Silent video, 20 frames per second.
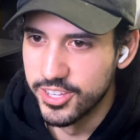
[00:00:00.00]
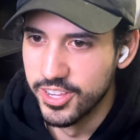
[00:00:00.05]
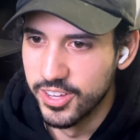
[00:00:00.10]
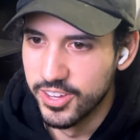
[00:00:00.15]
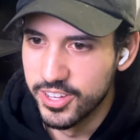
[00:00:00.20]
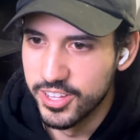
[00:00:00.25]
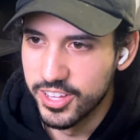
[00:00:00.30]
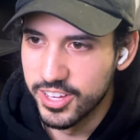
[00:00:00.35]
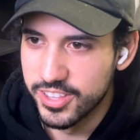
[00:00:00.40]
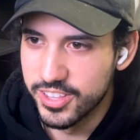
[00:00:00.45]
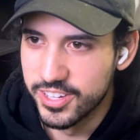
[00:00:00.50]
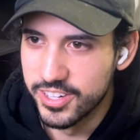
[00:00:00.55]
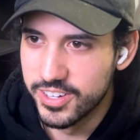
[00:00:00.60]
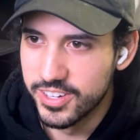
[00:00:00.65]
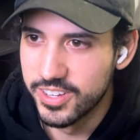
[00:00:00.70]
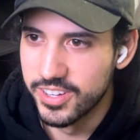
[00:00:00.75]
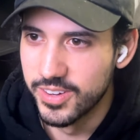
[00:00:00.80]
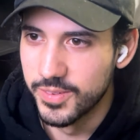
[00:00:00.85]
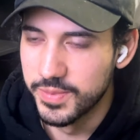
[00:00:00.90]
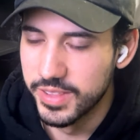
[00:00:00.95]
Absolutely,
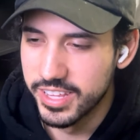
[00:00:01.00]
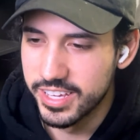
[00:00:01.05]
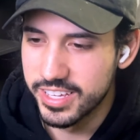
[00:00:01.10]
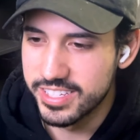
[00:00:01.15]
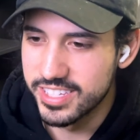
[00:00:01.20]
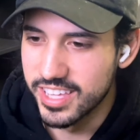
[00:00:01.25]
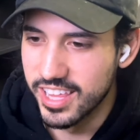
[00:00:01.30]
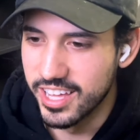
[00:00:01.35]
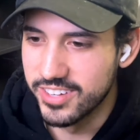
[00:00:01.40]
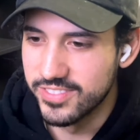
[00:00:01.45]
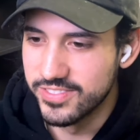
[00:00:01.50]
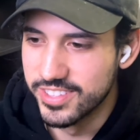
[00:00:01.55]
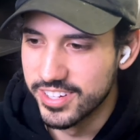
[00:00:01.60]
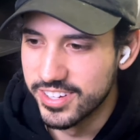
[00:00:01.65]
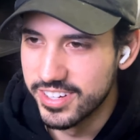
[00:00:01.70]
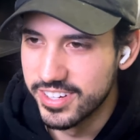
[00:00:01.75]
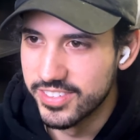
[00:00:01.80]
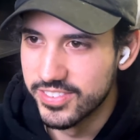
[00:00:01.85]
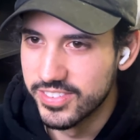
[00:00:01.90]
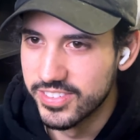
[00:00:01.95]
dude. Please let him
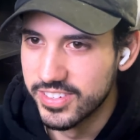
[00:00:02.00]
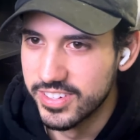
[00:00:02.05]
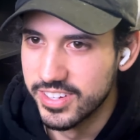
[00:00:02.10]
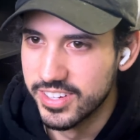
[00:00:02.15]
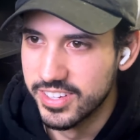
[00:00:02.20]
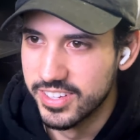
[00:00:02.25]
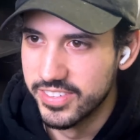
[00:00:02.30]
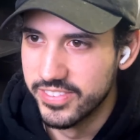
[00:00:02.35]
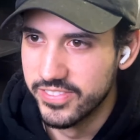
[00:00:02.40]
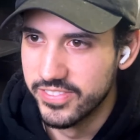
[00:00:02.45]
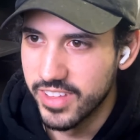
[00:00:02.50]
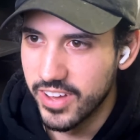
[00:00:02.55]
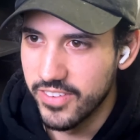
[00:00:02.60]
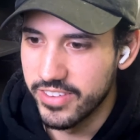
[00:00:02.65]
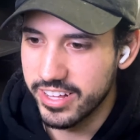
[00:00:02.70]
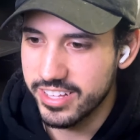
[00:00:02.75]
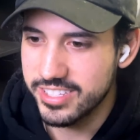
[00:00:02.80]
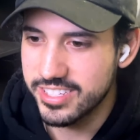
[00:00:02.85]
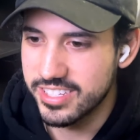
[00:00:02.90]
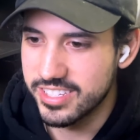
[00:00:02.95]
do it. I
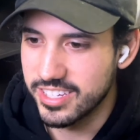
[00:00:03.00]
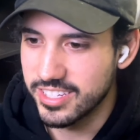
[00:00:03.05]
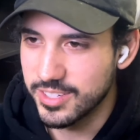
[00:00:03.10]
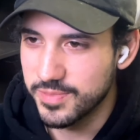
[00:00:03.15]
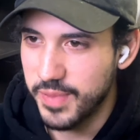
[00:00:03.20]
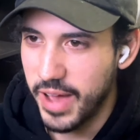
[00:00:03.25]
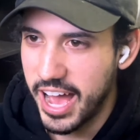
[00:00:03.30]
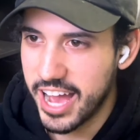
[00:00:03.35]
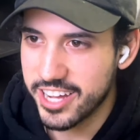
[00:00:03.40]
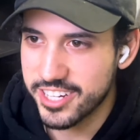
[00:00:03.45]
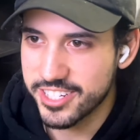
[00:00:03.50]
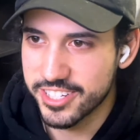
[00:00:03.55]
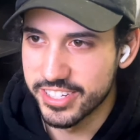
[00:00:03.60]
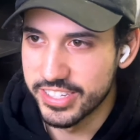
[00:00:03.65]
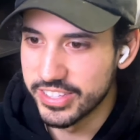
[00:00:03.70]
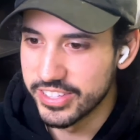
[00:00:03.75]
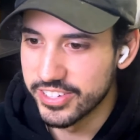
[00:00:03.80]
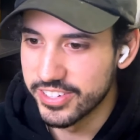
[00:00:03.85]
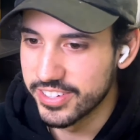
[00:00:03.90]
mean, this is his passion, dude.